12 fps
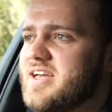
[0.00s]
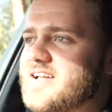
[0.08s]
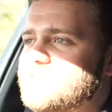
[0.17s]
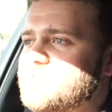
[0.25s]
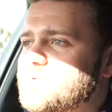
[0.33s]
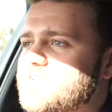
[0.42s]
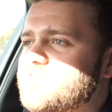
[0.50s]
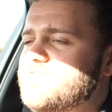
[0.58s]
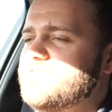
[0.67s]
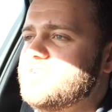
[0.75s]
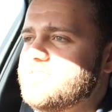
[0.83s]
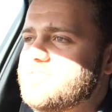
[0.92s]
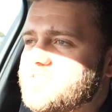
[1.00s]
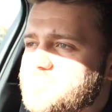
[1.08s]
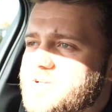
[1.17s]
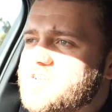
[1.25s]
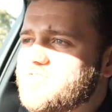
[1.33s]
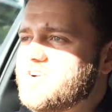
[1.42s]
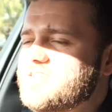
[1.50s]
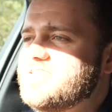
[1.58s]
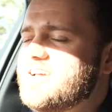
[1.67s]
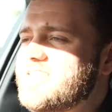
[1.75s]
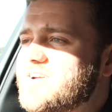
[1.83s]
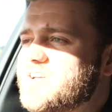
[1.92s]
that's the one for speed freaks
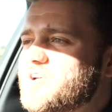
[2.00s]
out there,